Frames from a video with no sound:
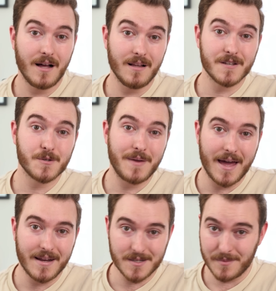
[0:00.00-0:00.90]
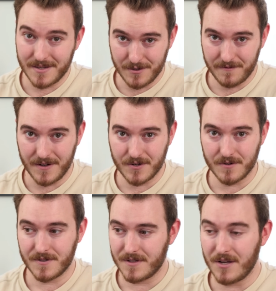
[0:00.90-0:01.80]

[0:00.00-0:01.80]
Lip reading: I'll also be adding some of these new features